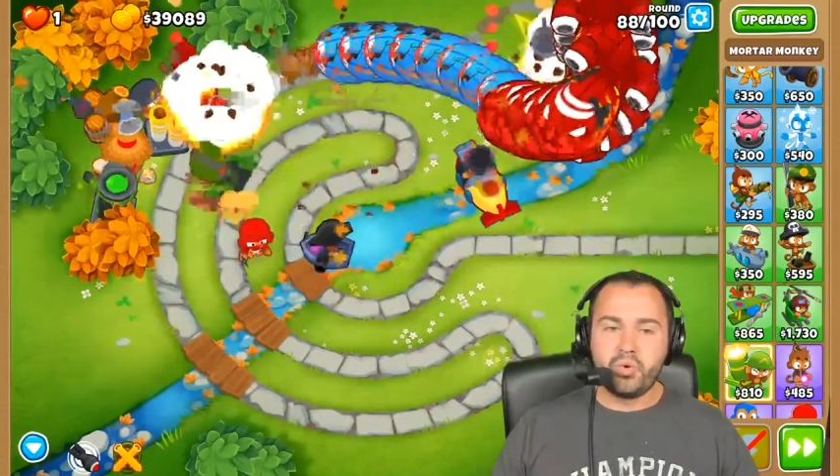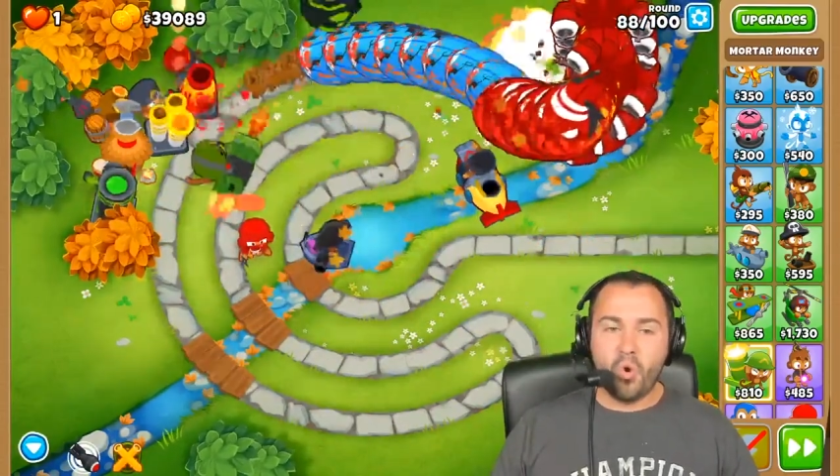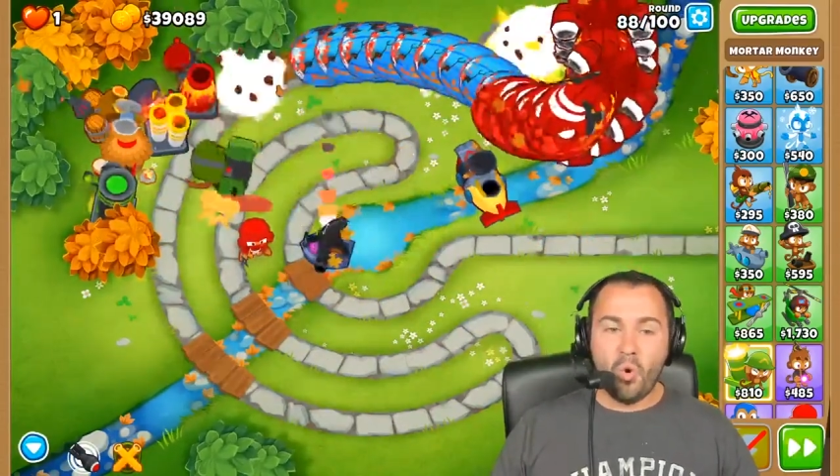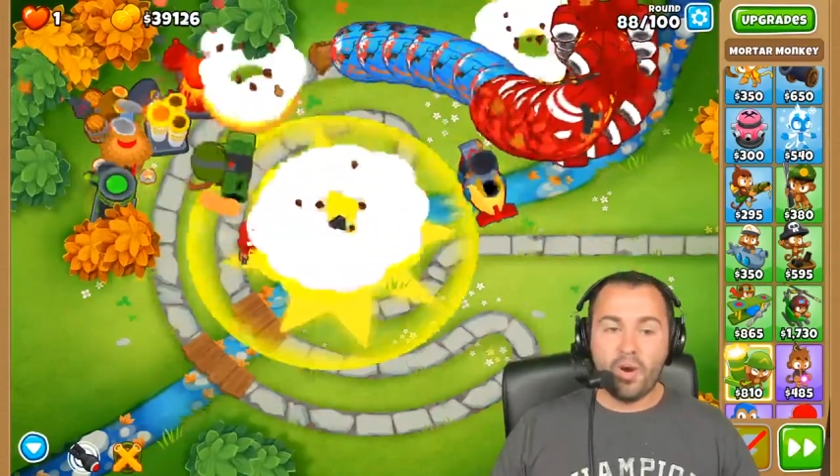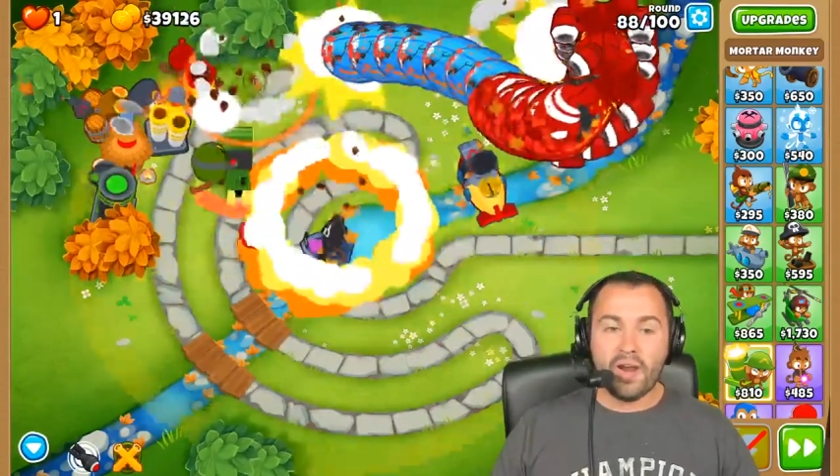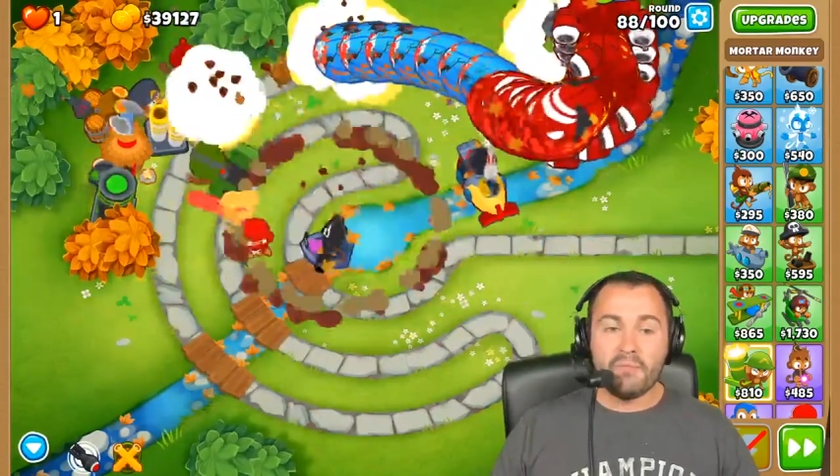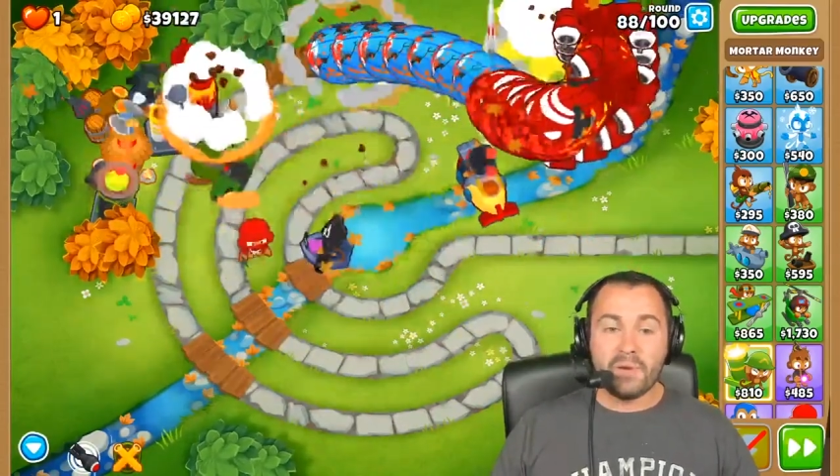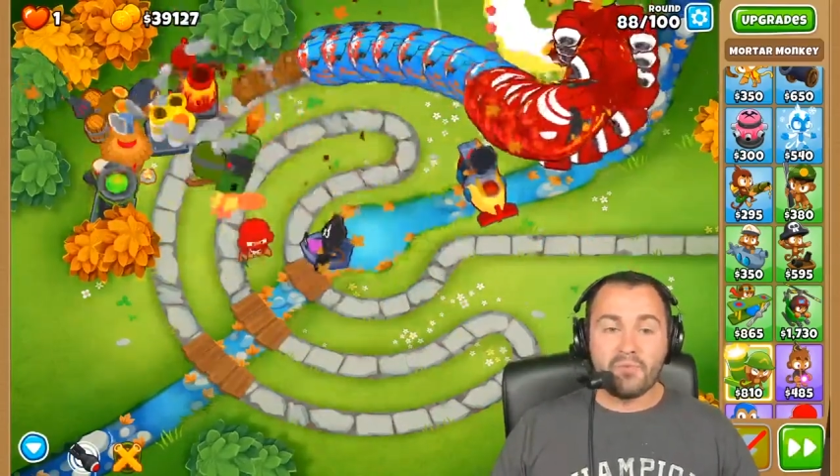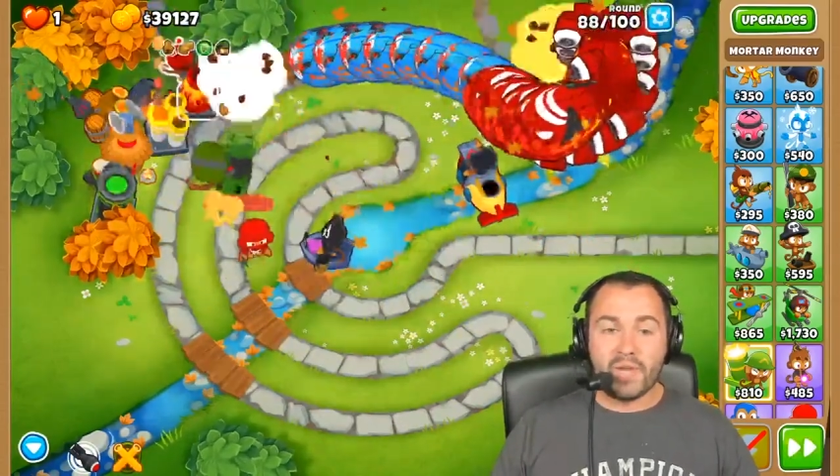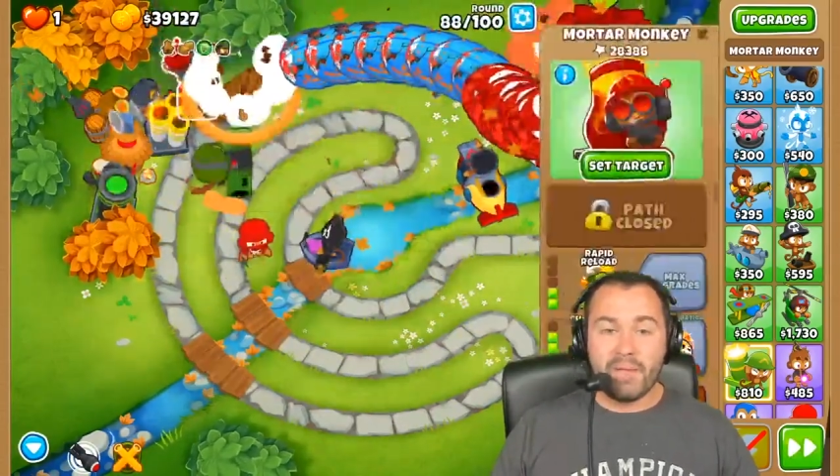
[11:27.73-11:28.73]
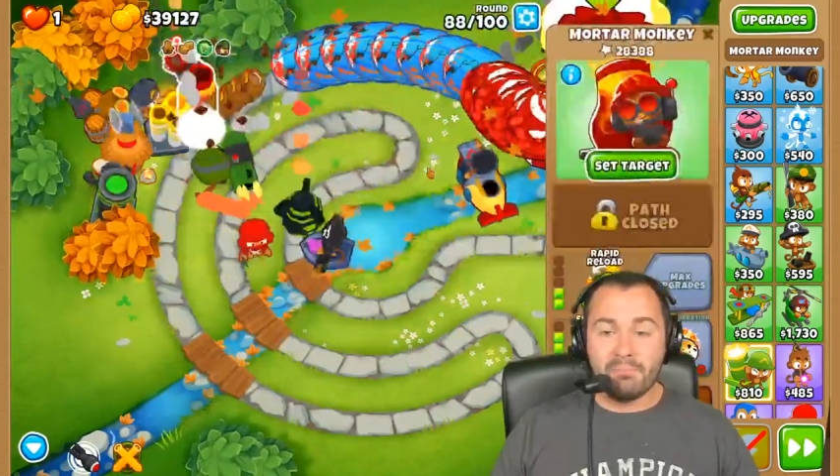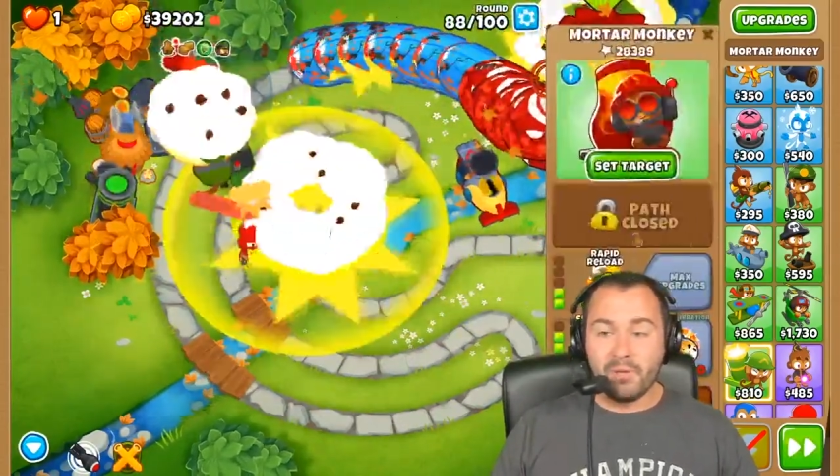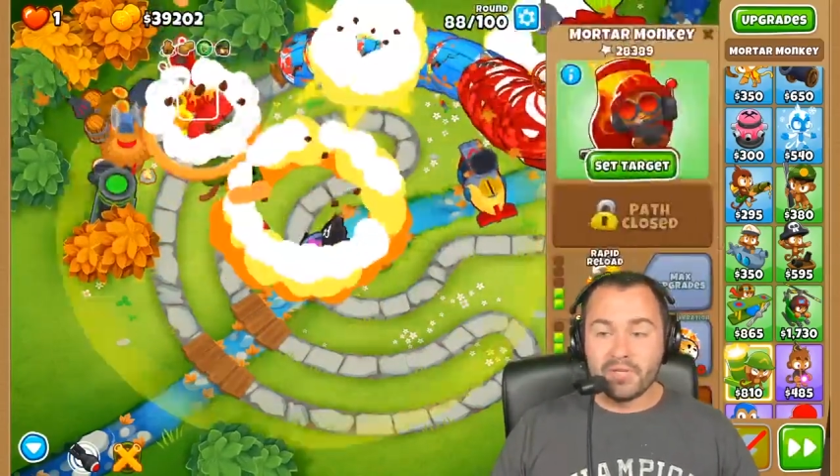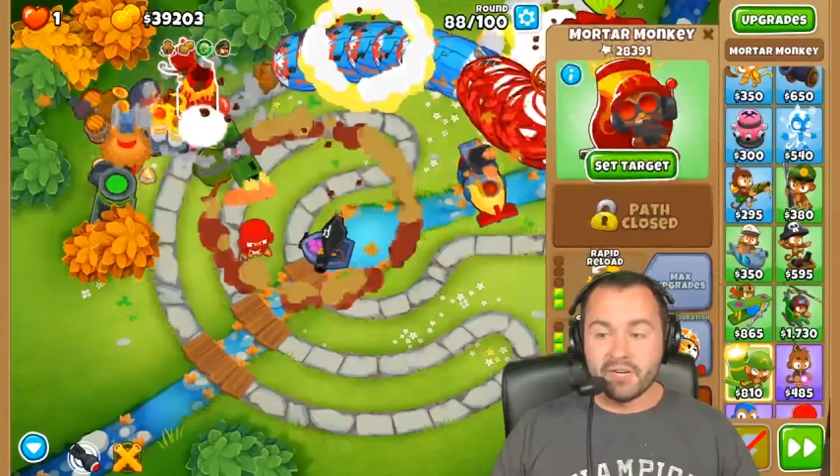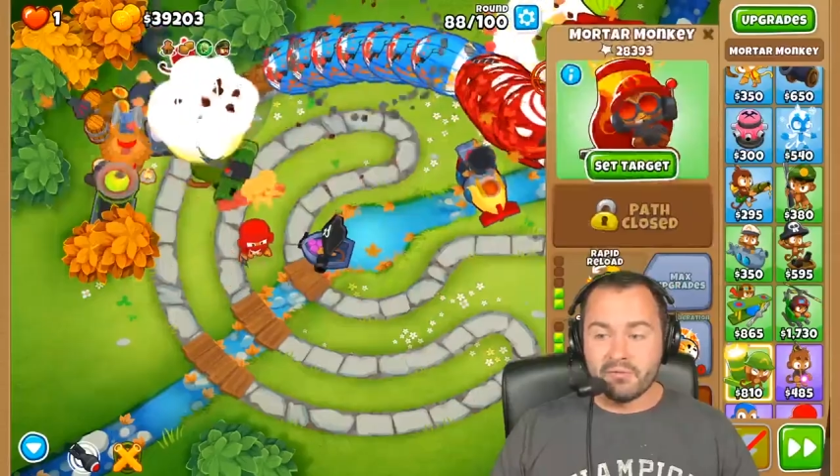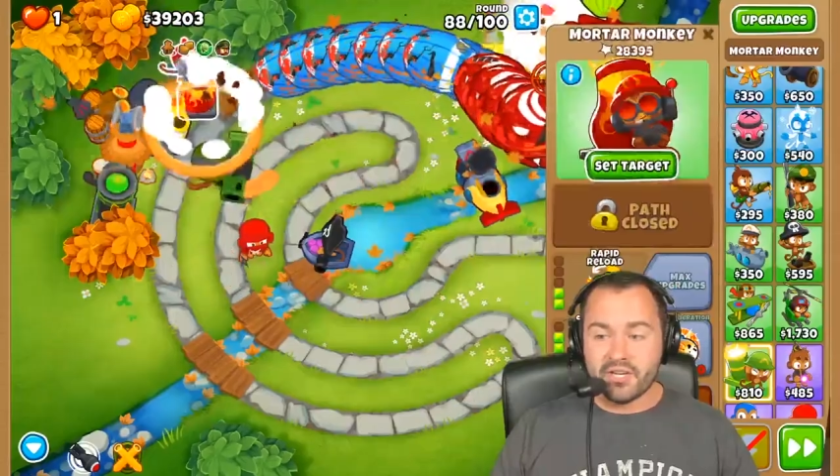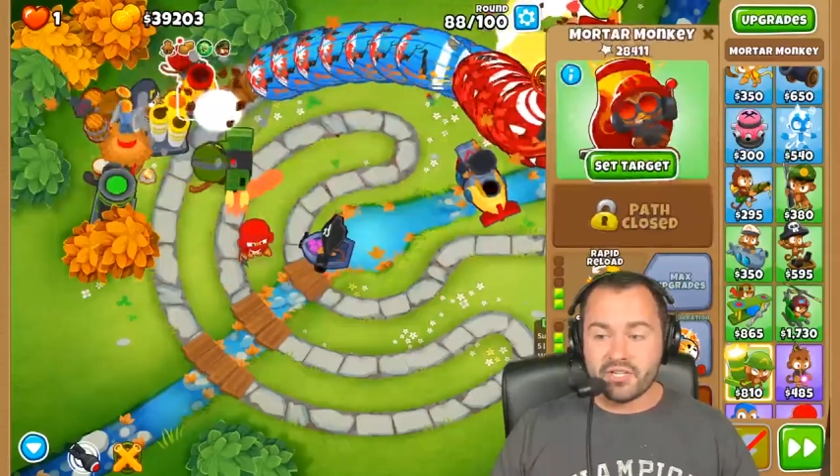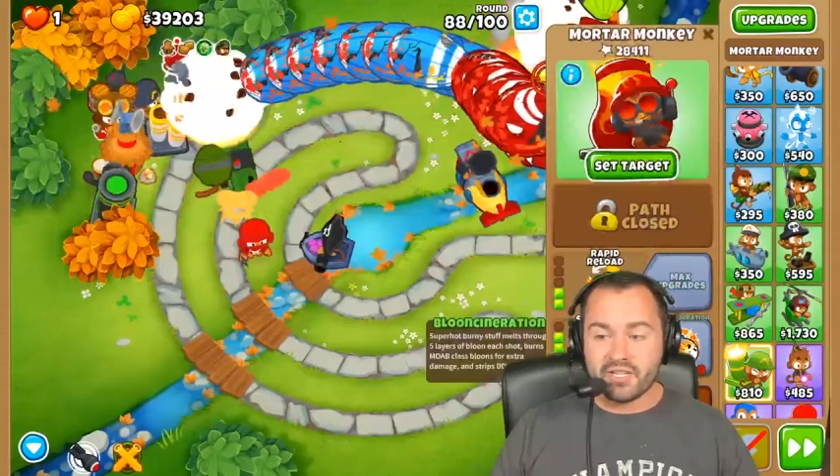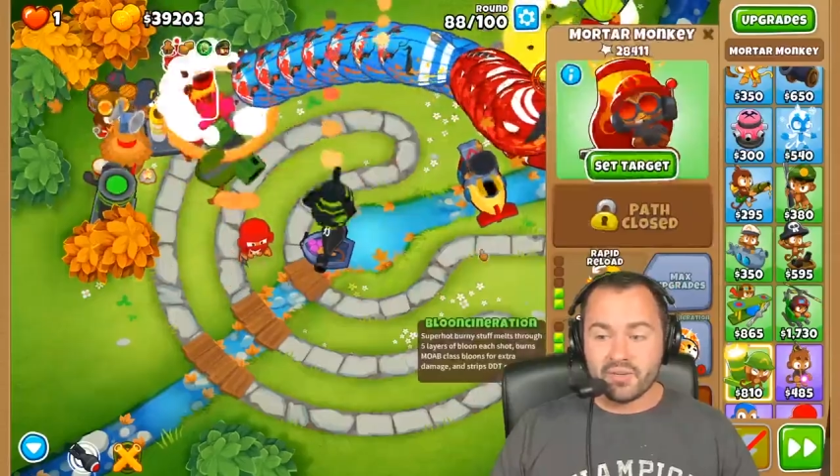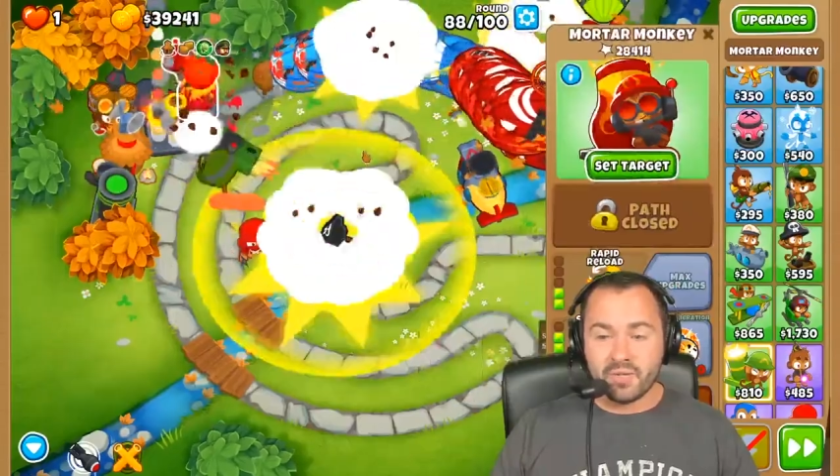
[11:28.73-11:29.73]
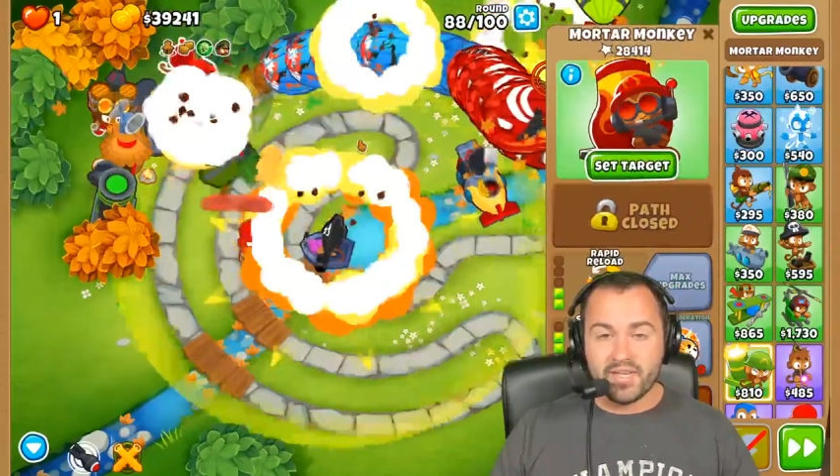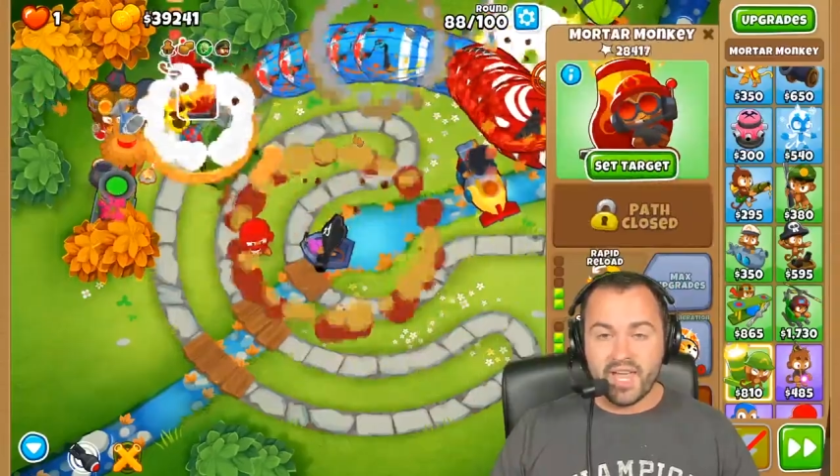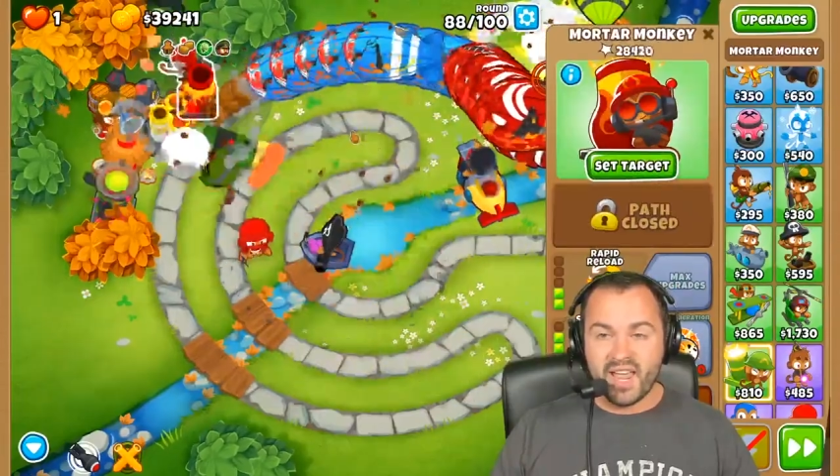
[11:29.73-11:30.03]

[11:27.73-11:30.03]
Or, I mean, if we get Bloon Incineration, that's only